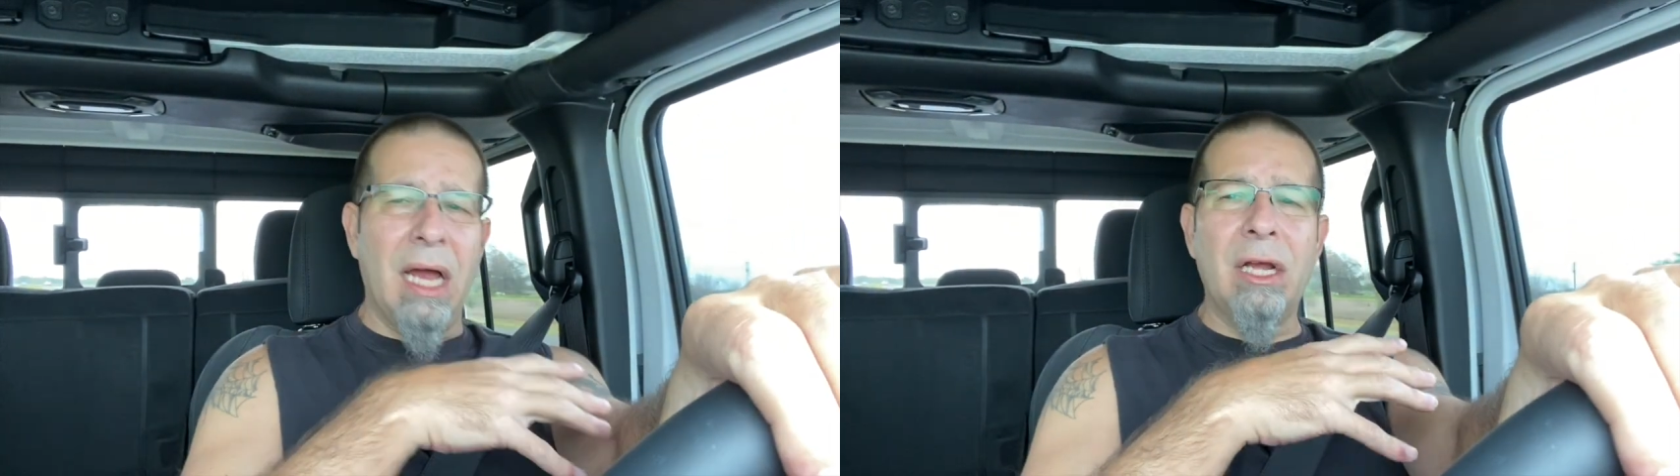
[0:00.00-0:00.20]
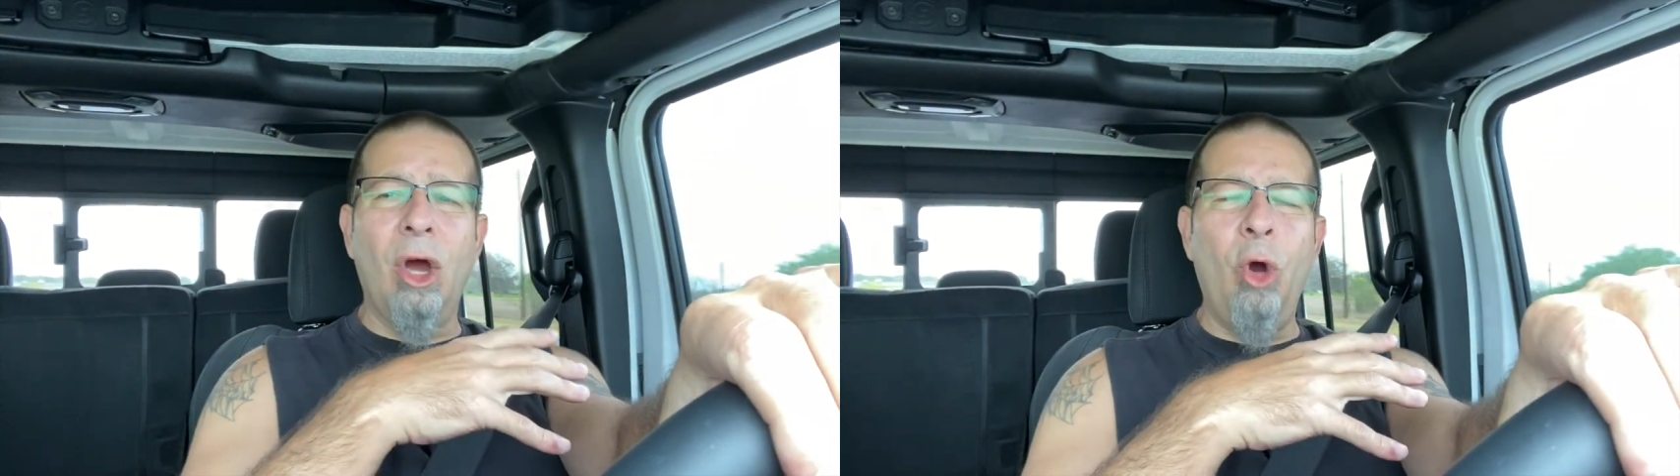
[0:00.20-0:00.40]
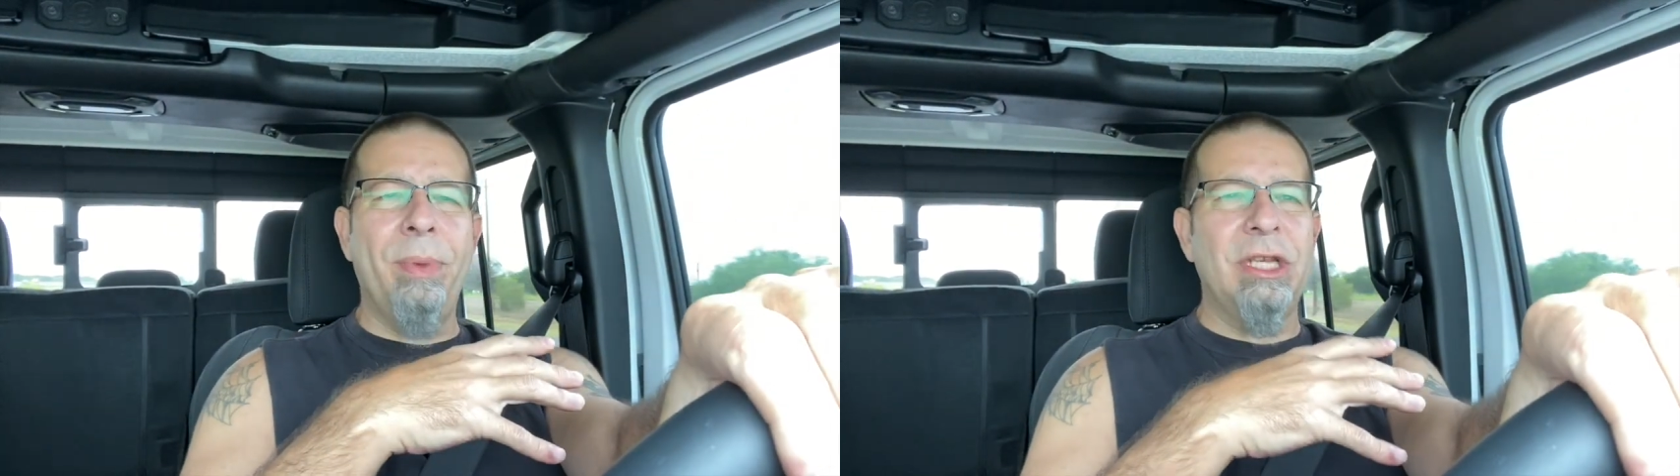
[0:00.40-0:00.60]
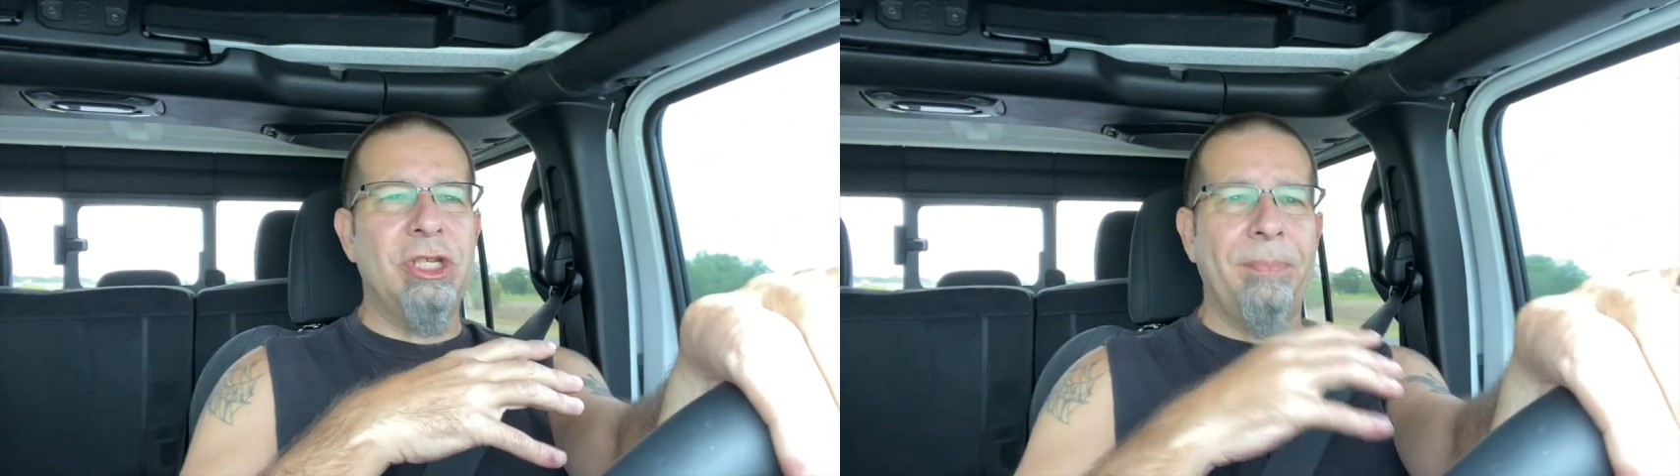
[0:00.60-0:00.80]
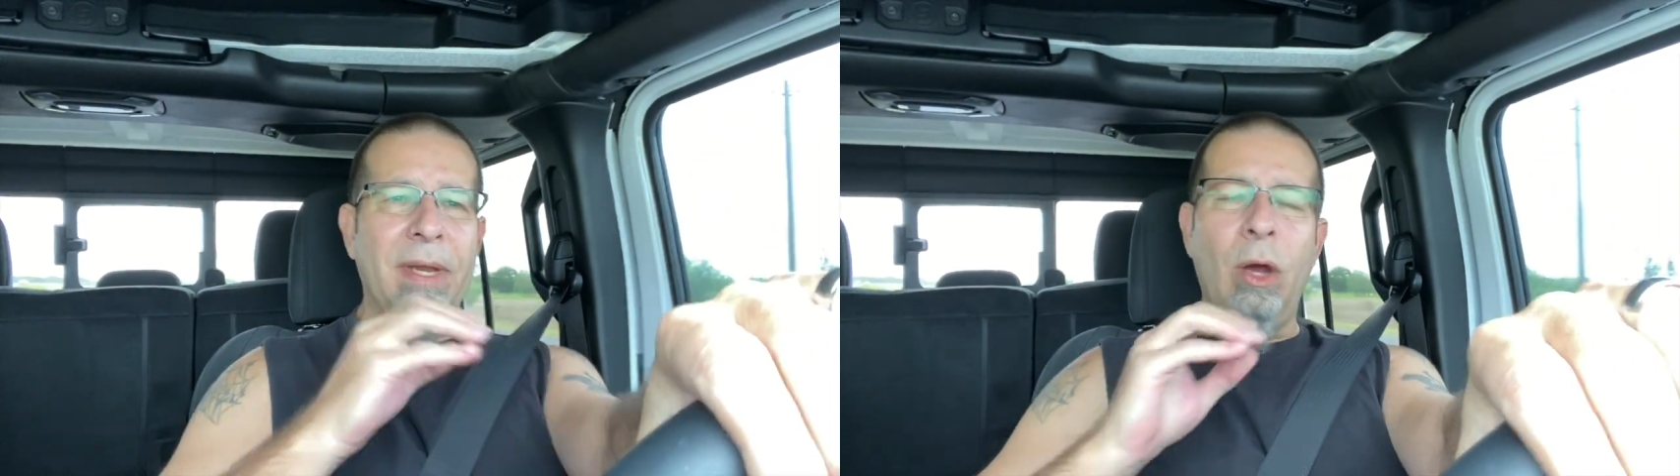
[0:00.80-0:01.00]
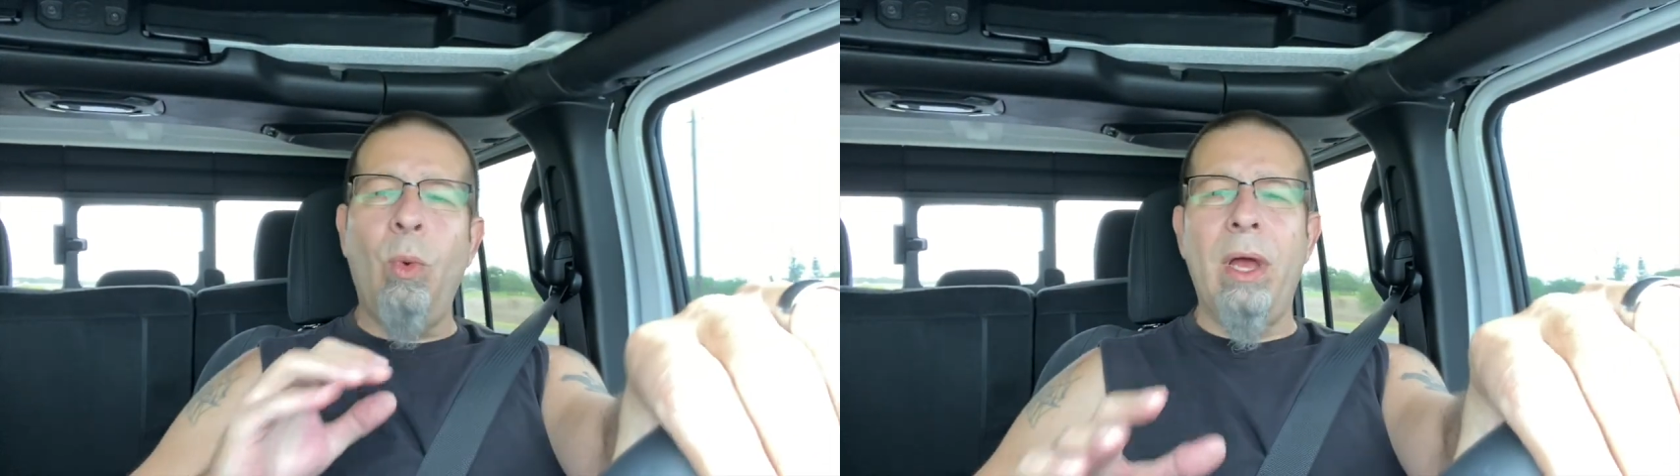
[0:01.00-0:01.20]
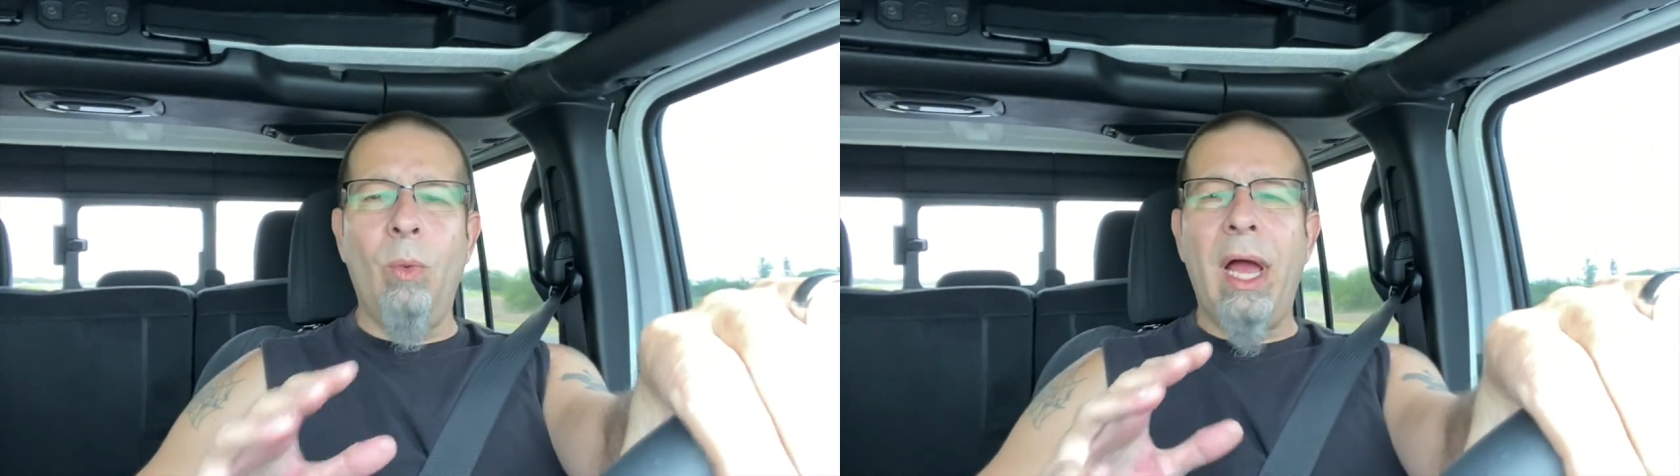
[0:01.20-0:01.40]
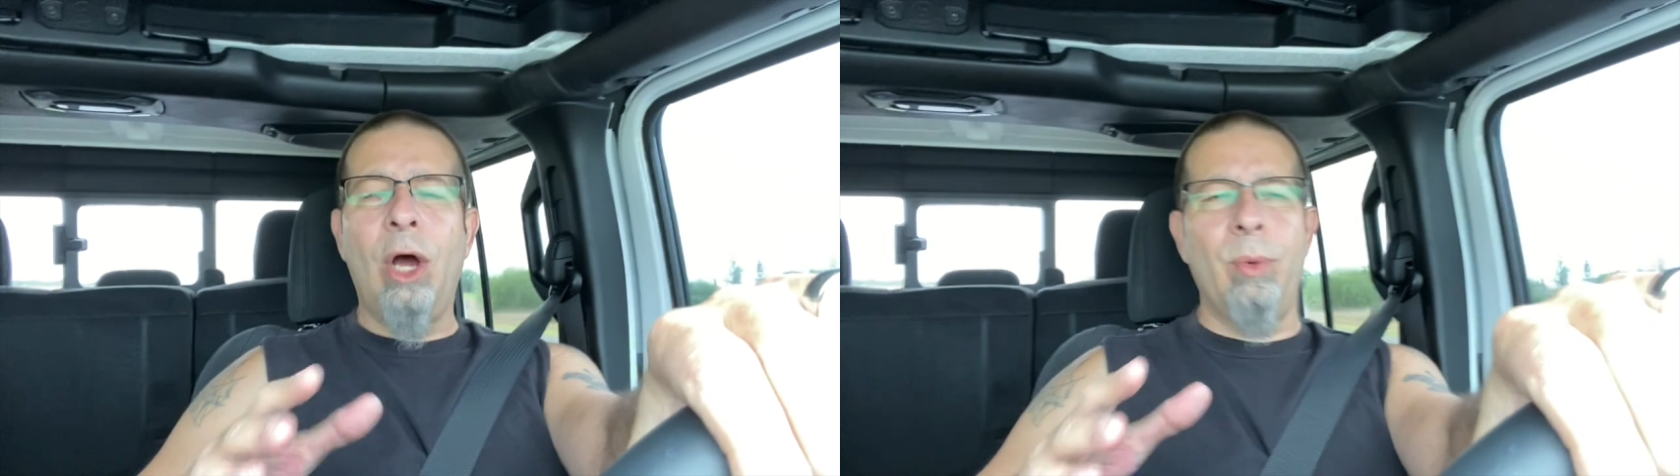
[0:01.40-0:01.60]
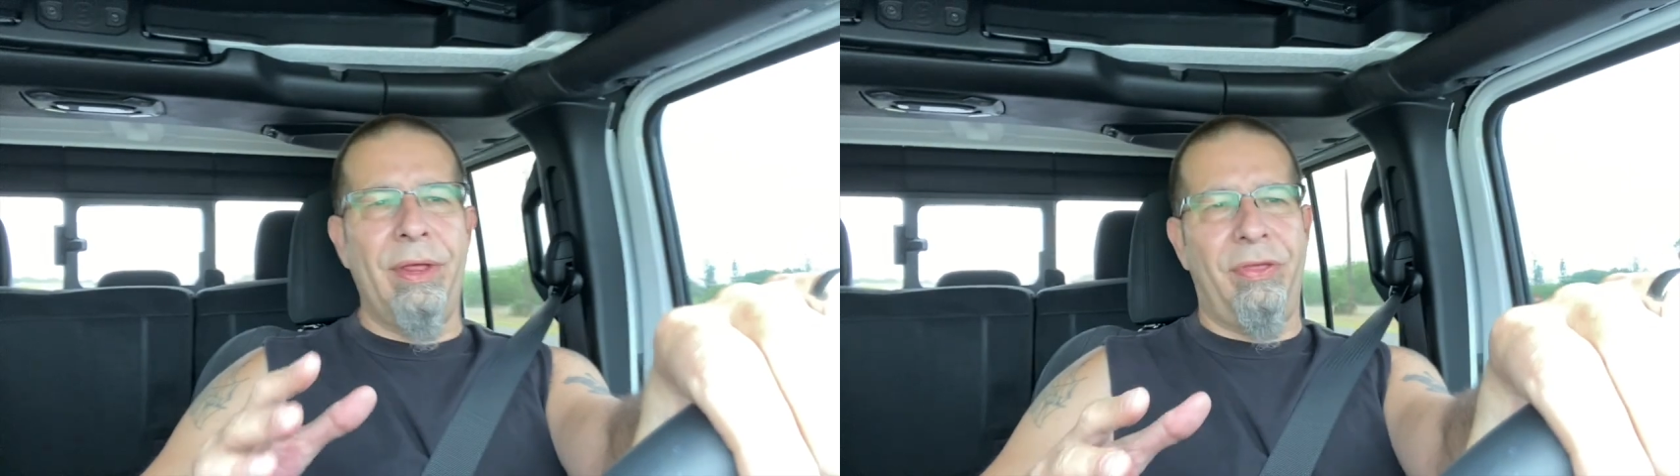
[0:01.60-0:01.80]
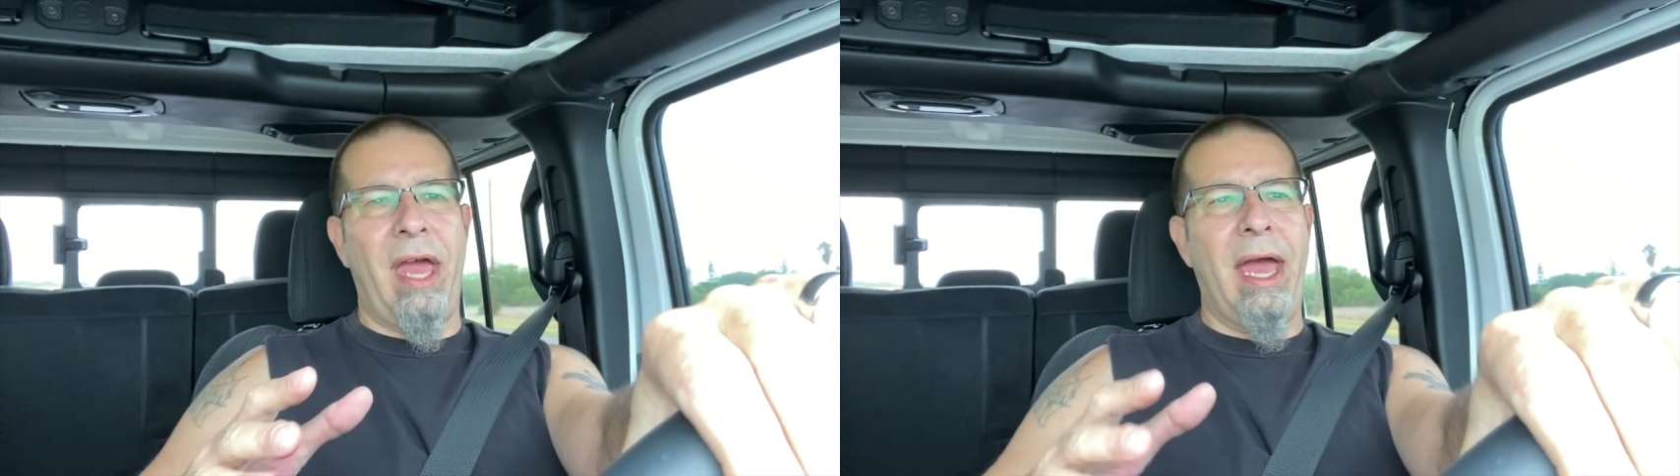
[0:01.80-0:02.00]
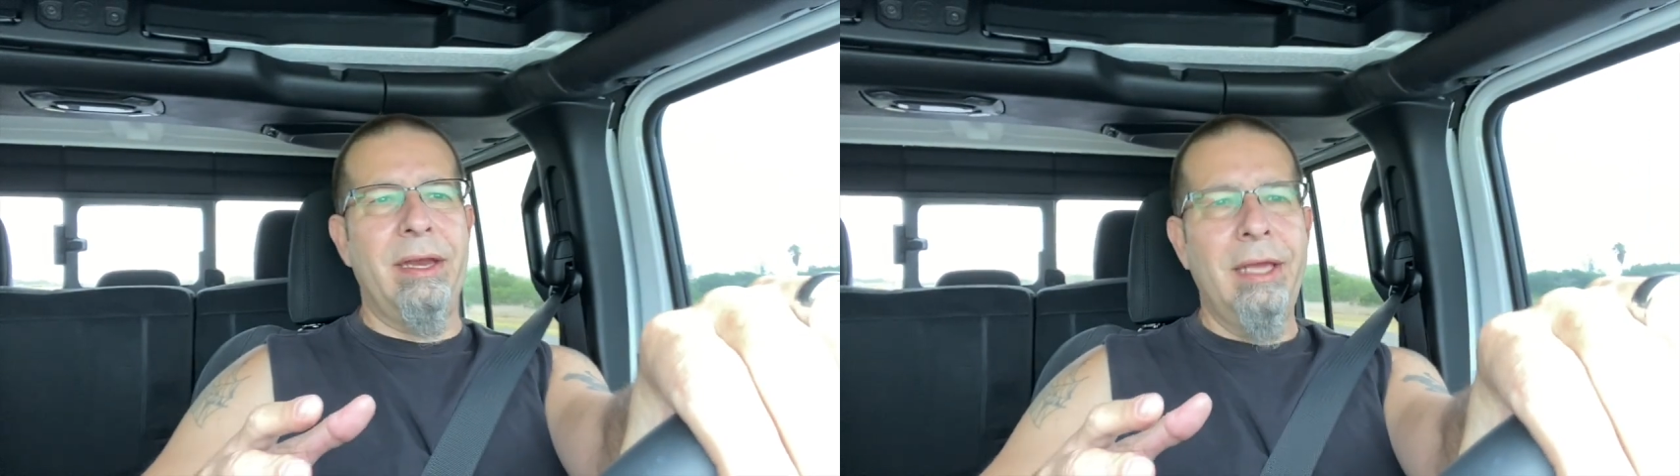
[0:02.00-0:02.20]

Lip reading: Gobi Jeep, and it went well with that.